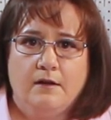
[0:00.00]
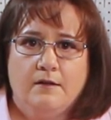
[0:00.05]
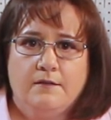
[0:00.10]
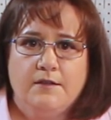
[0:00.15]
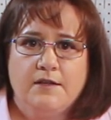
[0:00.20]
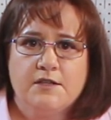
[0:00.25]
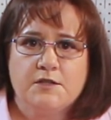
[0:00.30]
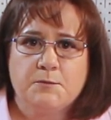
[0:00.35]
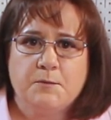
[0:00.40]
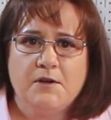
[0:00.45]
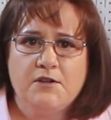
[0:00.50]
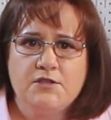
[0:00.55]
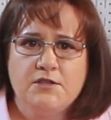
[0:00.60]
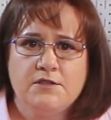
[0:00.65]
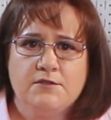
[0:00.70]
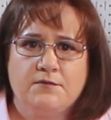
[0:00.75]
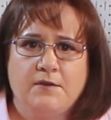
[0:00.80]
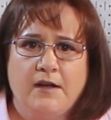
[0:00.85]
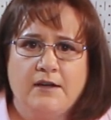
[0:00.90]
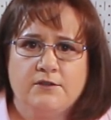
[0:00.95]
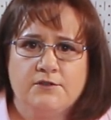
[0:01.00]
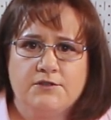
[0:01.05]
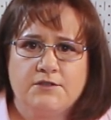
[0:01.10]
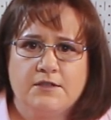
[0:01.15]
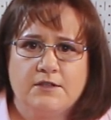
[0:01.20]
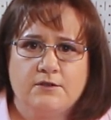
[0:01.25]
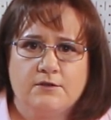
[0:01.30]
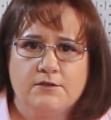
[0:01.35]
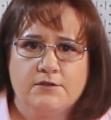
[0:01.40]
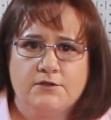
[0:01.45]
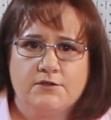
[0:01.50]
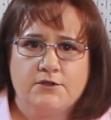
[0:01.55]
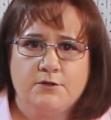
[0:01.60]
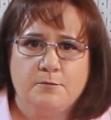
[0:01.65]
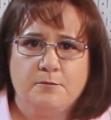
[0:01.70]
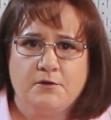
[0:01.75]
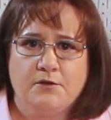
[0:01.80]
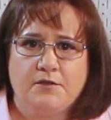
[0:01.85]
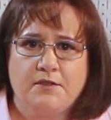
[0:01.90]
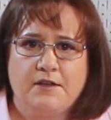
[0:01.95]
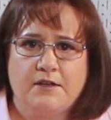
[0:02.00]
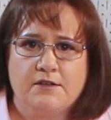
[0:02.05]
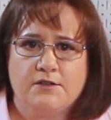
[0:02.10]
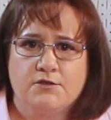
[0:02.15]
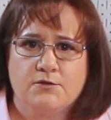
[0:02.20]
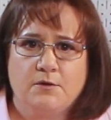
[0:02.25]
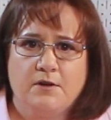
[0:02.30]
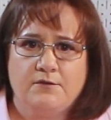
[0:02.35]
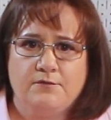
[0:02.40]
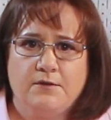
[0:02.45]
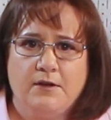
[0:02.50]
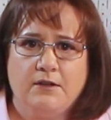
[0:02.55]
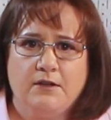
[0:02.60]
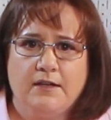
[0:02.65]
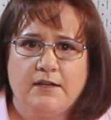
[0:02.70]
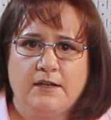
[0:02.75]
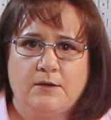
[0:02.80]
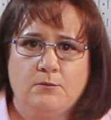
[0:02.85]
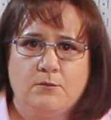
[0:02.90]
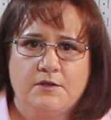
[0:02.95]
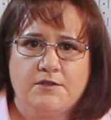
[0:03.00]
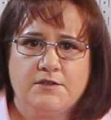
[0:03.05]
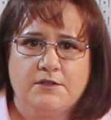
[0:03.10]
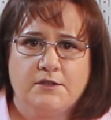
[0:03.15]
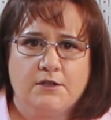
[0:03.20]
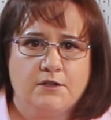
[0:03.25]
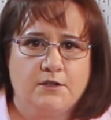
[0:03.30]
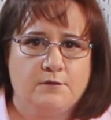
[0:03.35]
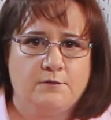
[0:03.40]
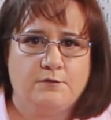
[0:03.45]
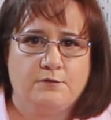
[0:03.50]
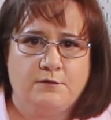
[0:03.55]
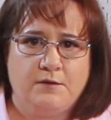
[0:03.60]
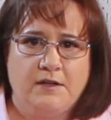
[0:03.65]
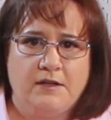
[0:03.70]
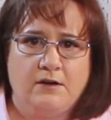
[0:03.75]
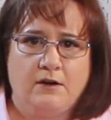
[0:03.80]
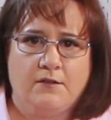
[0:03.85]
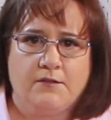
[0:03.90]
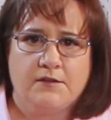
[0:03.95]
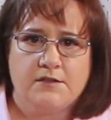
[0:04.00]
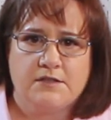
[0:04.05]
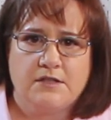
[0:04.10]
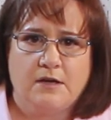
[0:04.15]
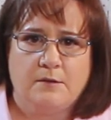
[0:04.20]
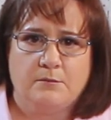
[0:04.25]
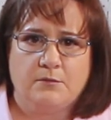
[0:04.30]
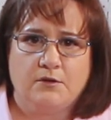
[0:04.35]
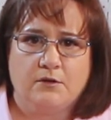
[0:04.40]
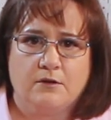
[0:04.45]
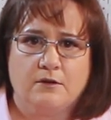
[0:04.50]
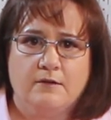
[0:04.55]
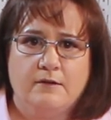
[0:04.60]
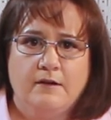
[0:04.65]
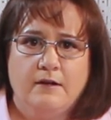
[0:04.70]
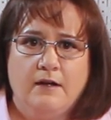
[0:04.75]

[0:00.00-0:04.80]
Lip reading: The Expressions vinyl sticker is super thick, so I felt like it wasn't a good fit on the tumbler.